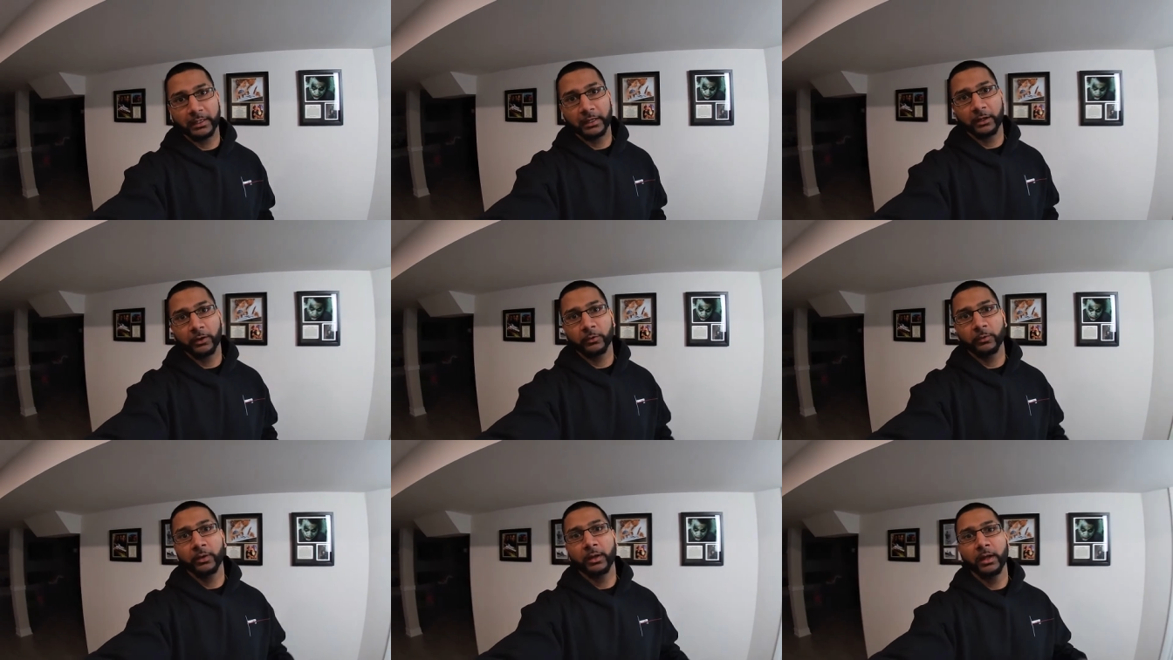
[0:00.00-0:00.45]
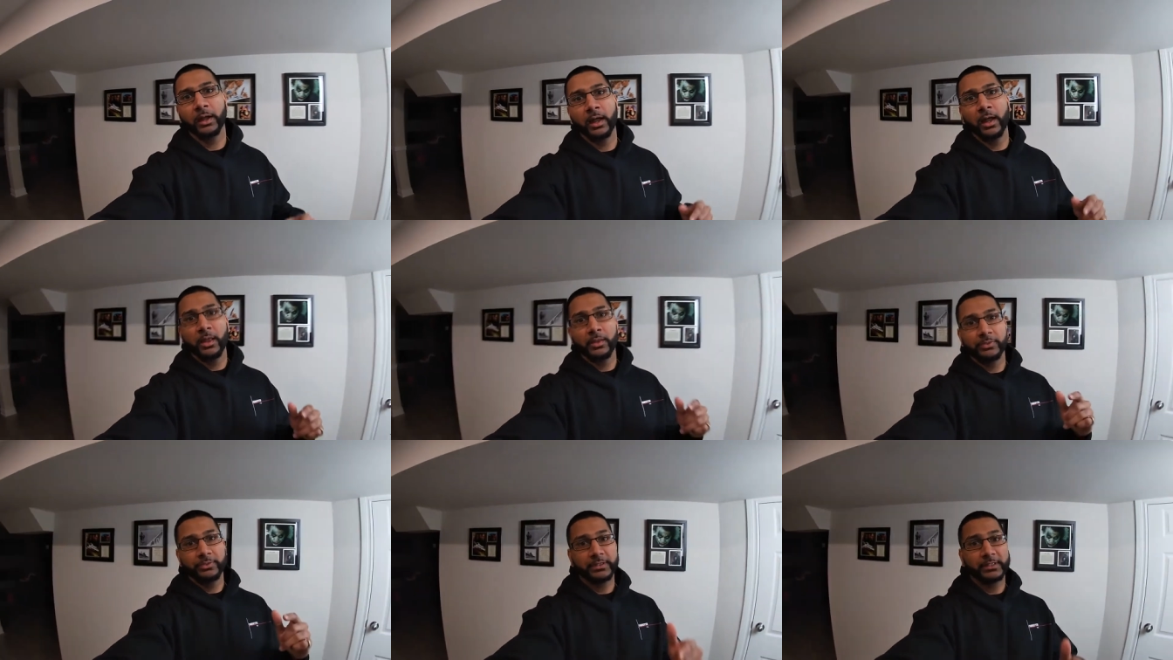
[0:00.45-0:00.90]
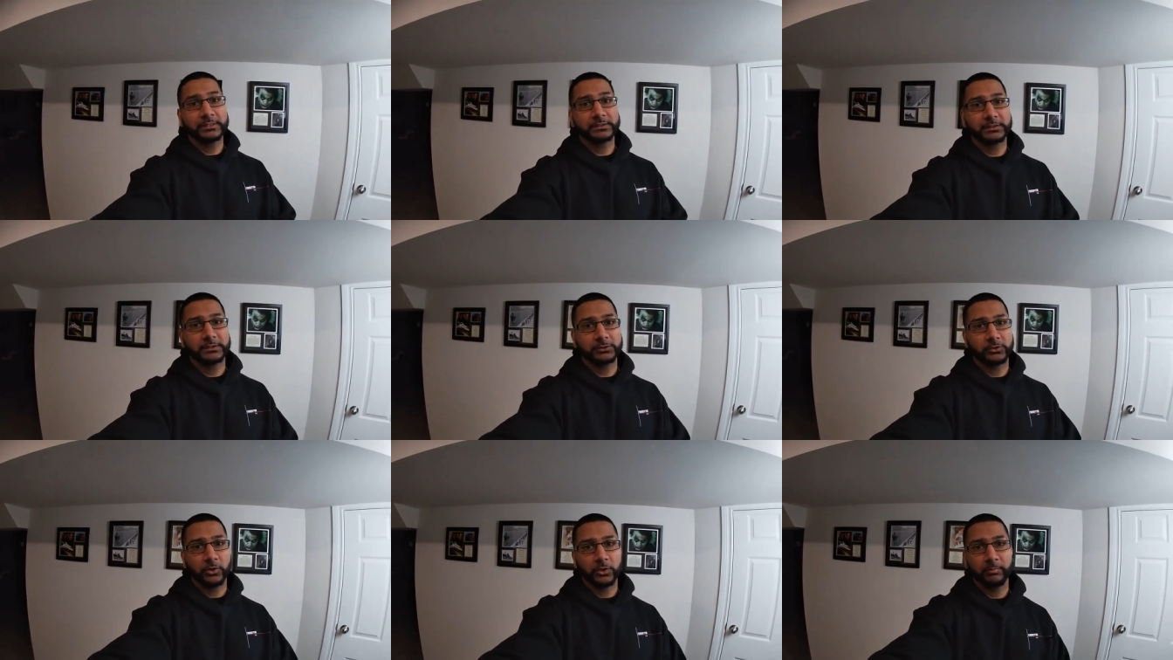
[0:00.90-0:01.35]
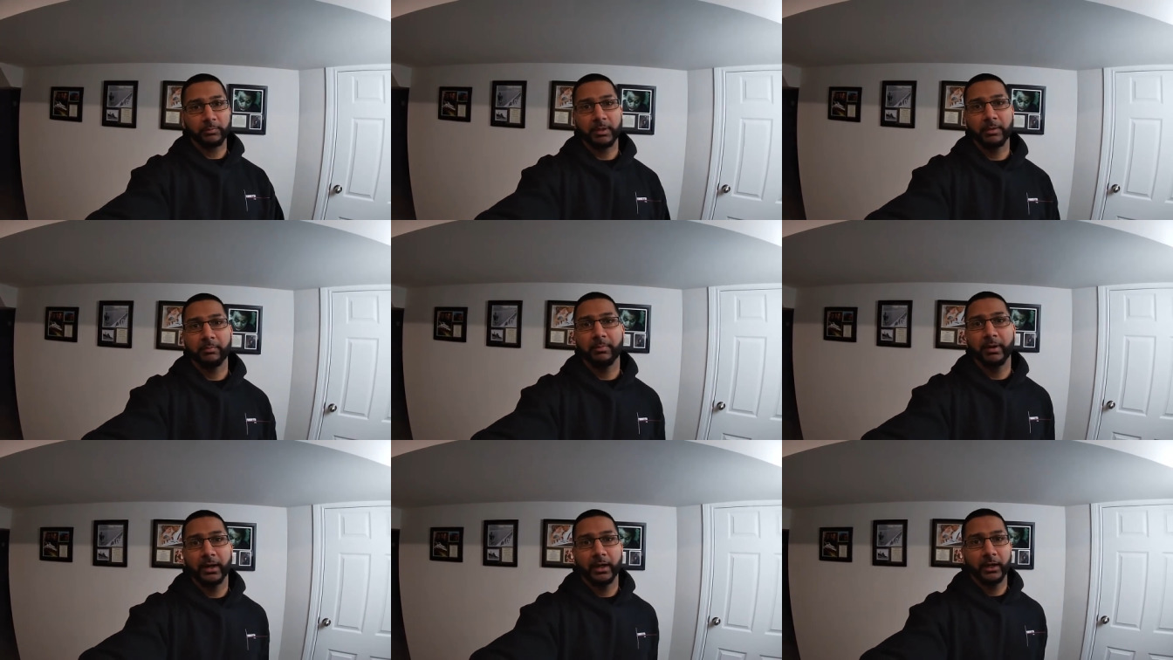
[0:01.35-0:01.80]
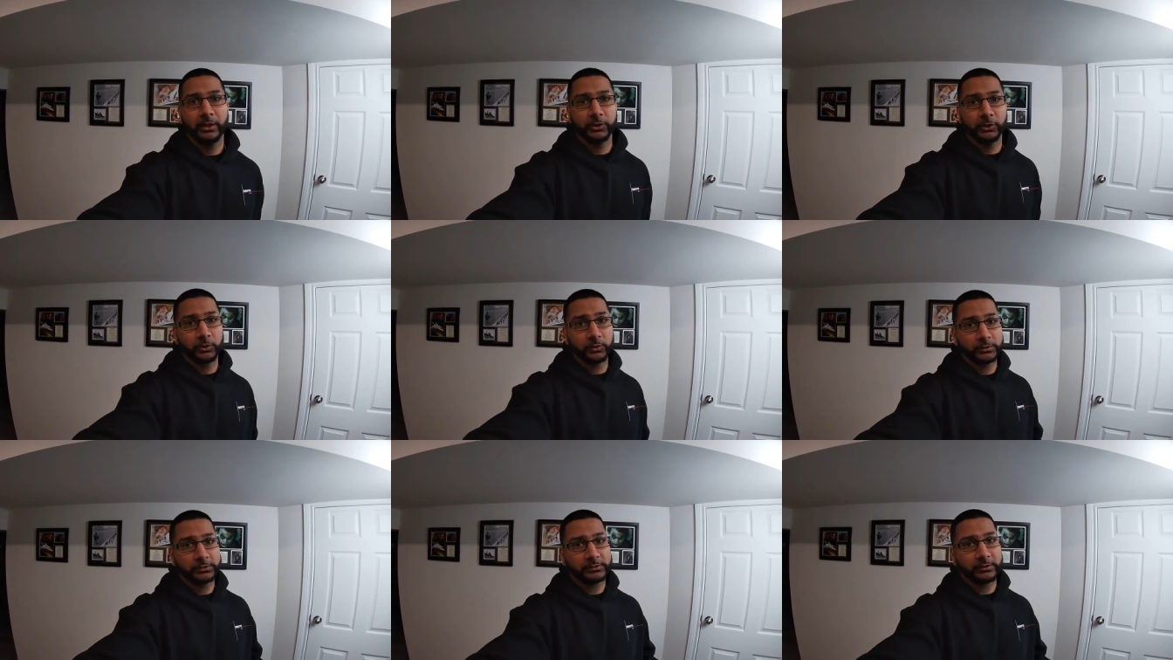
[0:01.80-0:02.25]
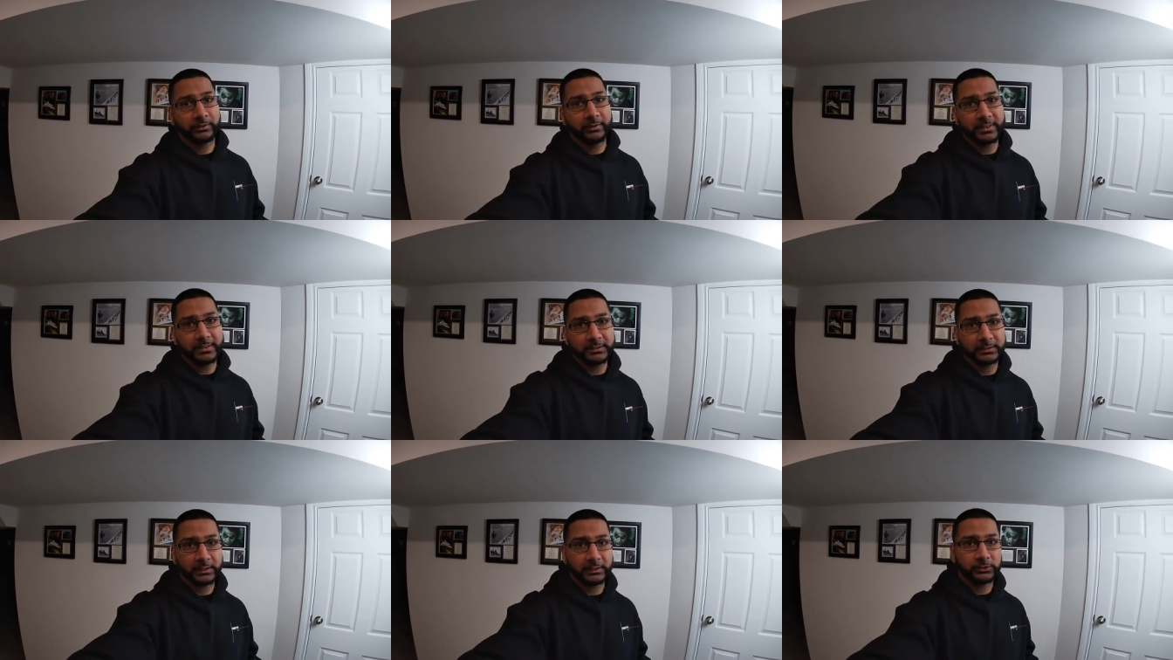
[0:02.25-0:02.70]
Now, this is going to be my new series.